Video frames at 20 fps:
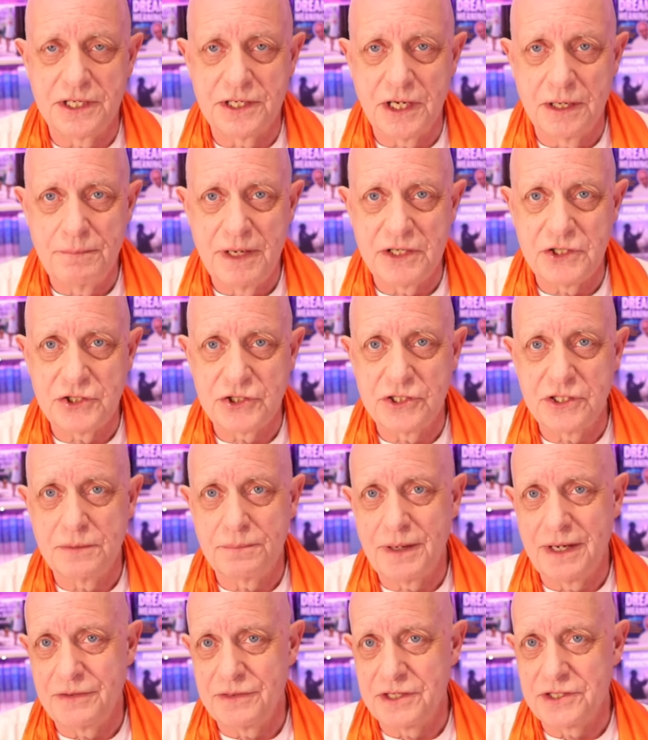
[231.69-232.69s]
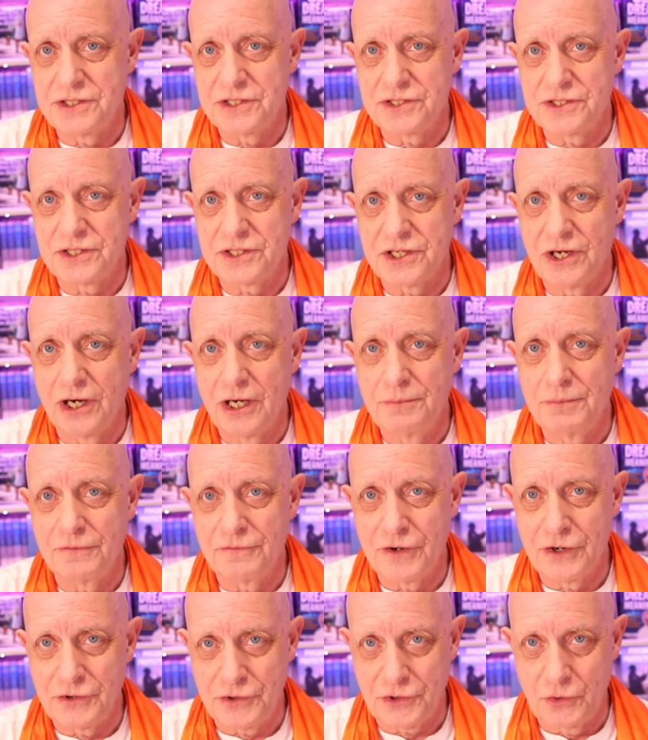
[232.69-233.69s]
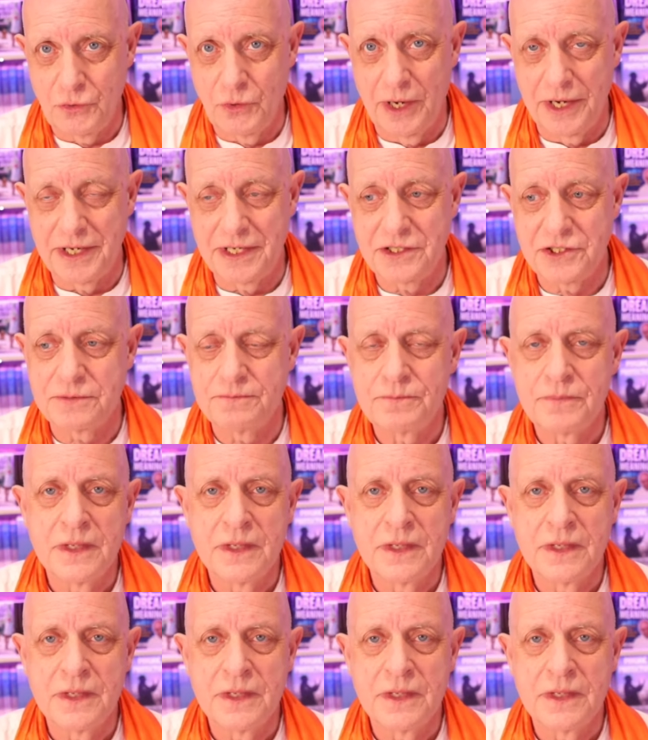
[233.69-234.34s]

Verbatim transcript: I mentioned about this as a time of earthquakes,